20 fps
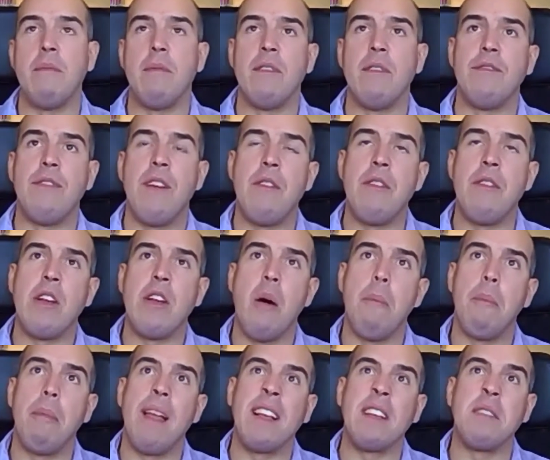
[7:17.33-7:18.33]
very
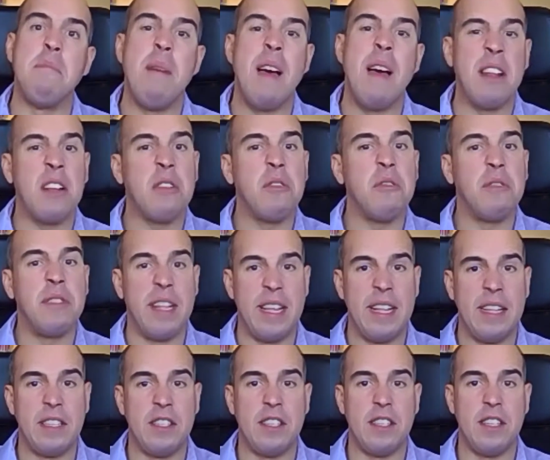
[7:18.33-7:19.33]
complex medical
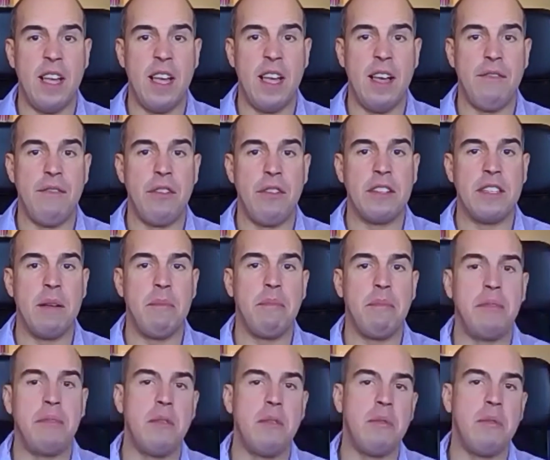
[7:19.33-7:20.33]
needs, for example,
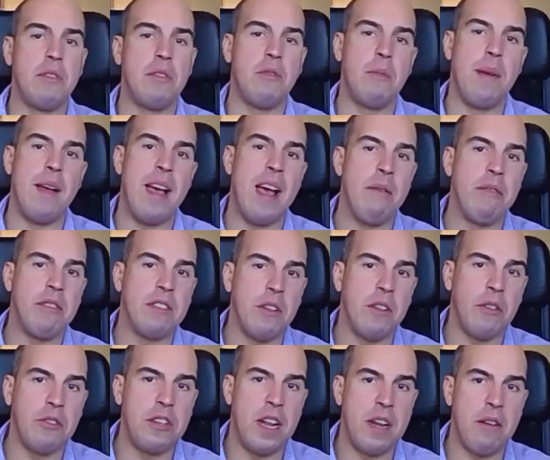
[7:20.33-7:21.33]
so we're talking about
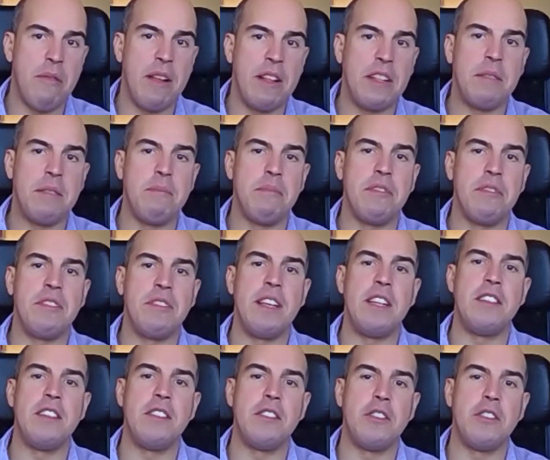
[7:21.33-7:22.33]
aerosol generating
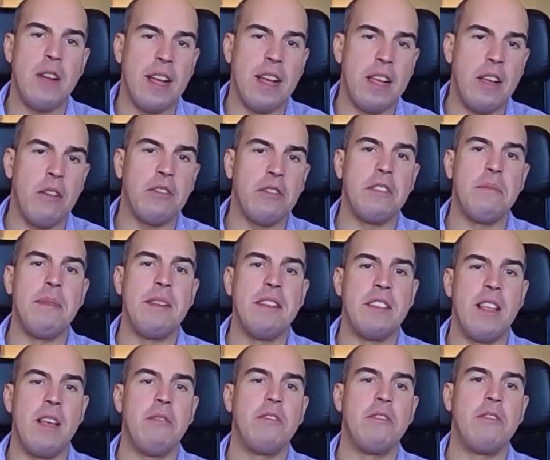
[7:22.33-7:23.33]
procedures, tracheostomies,
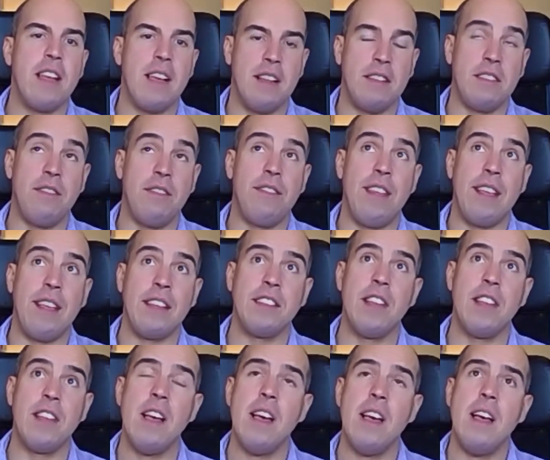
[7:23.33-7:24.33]
those kinds of things,
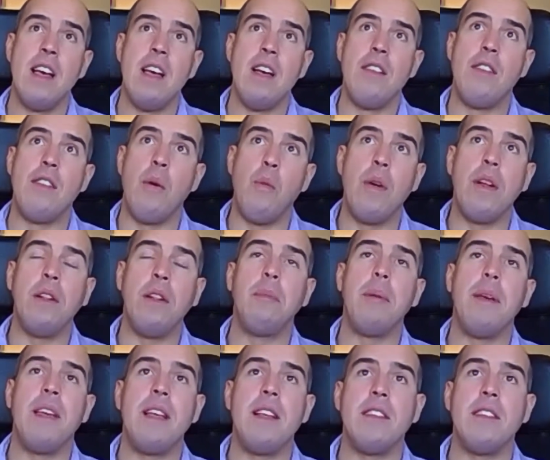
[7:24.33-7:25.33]
there will
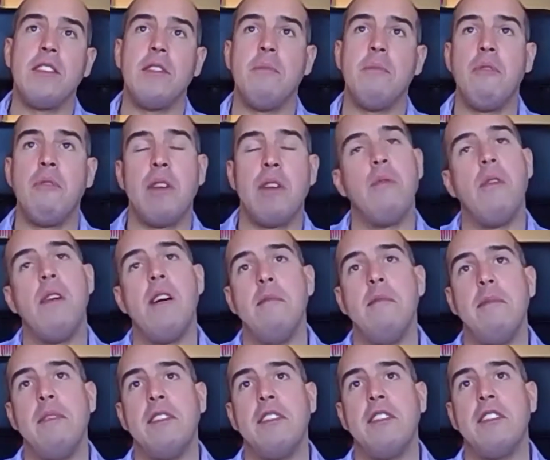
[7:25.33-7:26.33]
be some
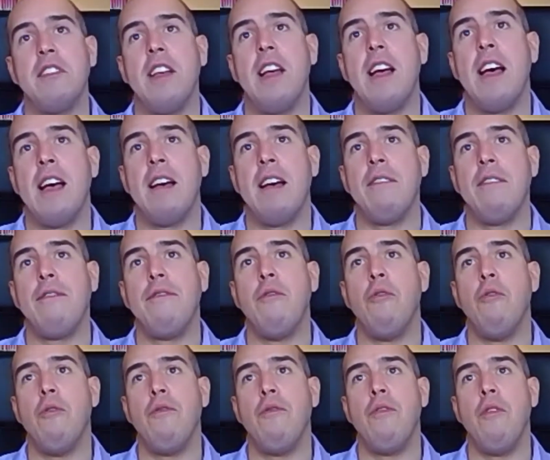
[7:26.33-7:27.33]
requirements
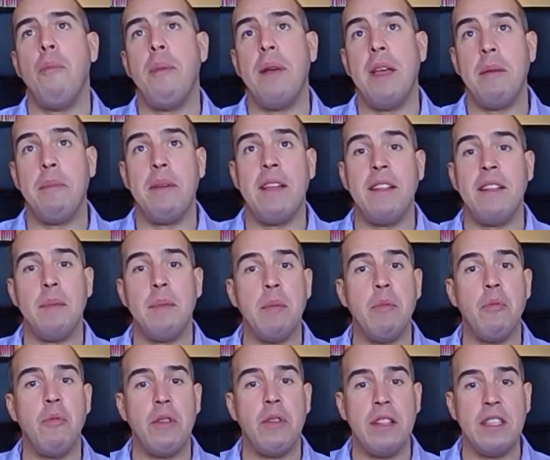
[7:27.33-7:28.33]
for PPE to be
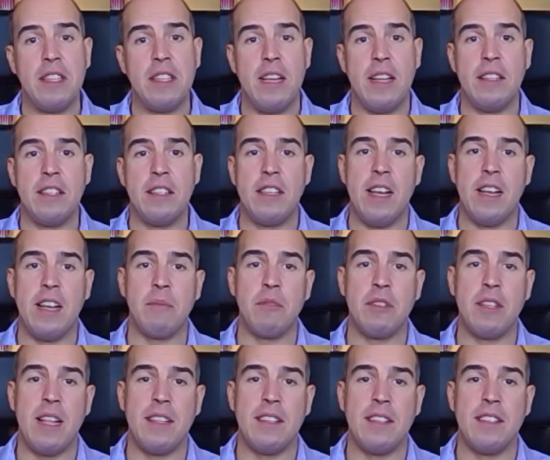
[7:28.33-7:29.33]
worn in certain
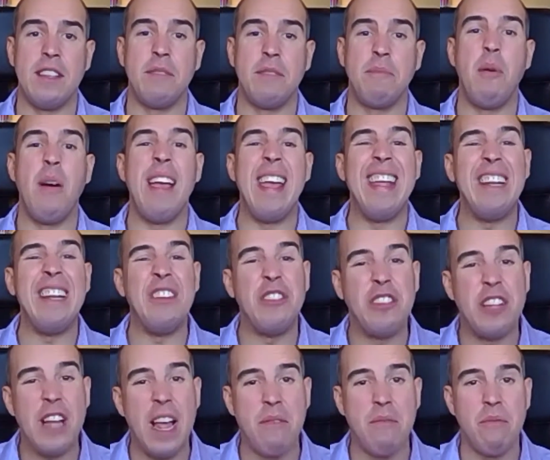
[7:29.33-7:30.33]
circumstances. But in
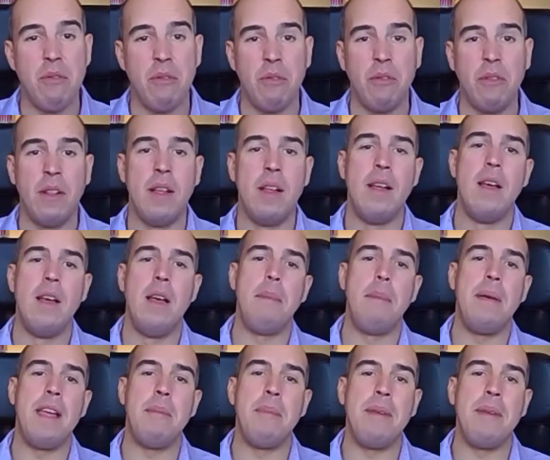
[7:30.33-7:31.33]
general,
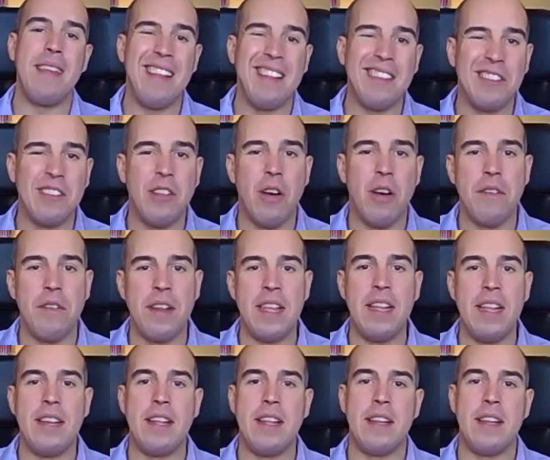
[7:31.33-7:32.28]
PPE is not needed